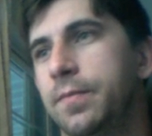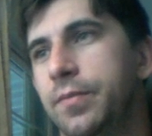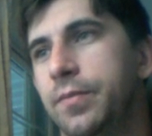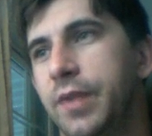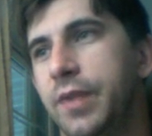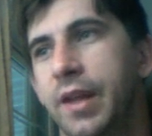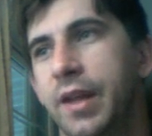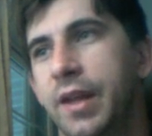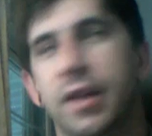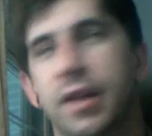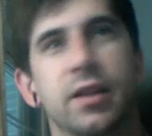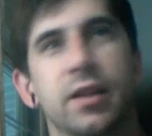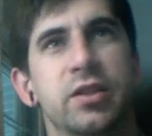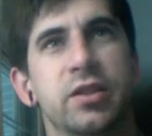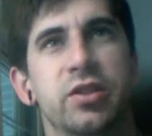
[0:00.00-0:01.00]
And
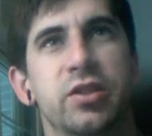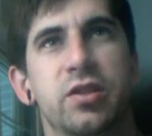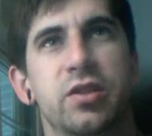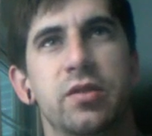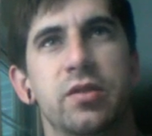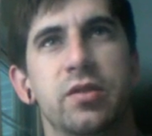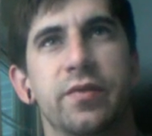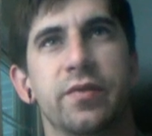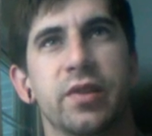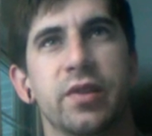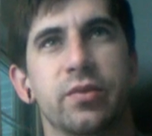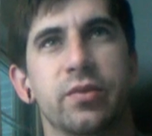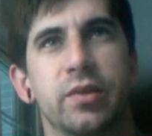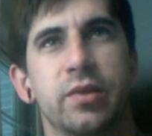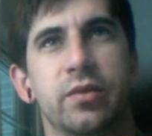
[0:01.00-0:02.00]
let's just use it for this
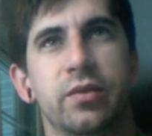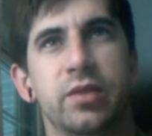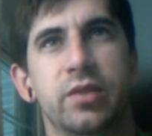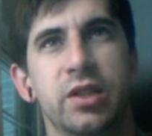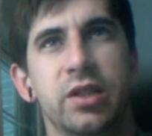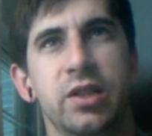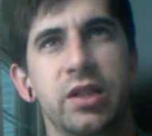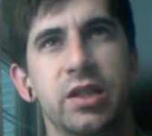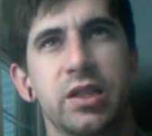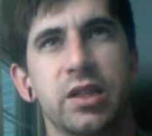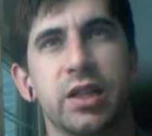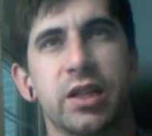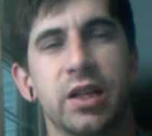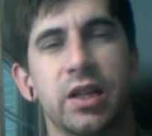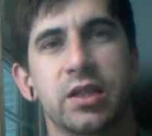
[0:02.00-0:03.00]
one too, just in
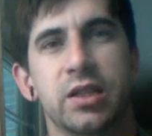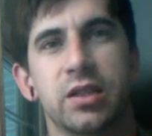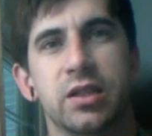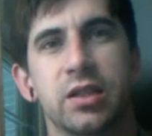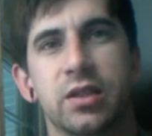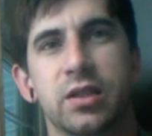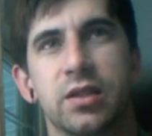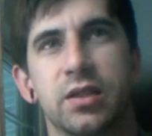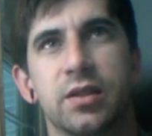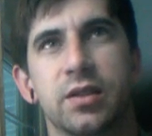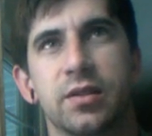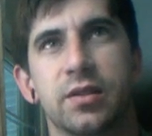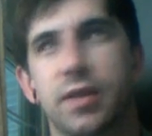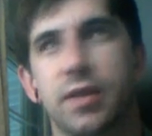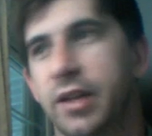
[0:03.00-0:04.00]
case.
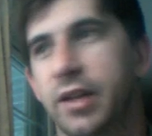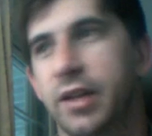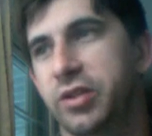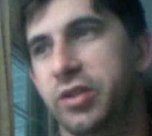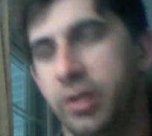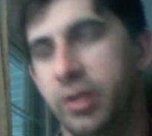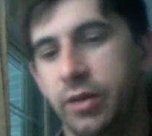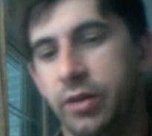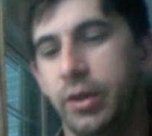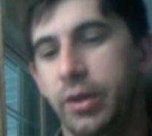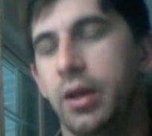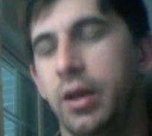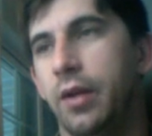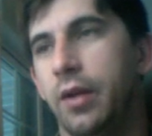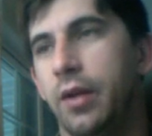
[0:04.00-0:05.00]
Actually, you know what?
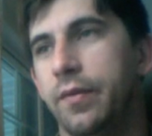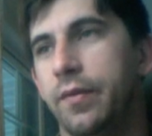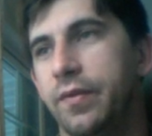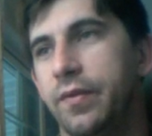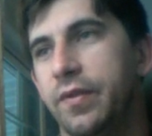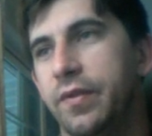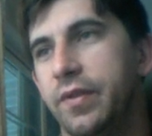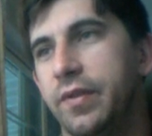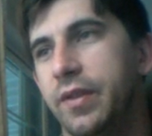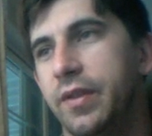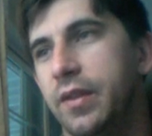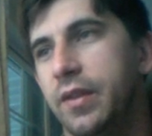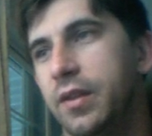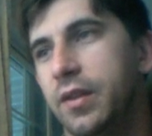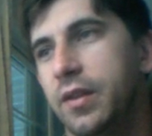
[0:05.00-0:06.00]
No.
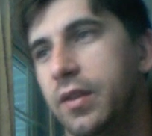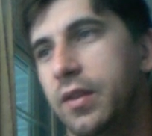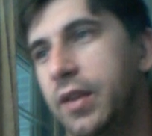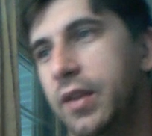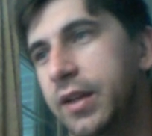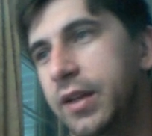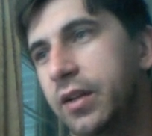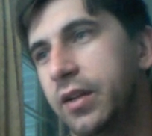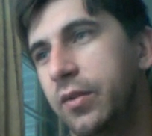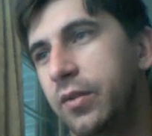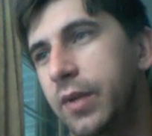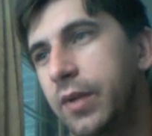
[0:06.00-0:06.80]
That can go away.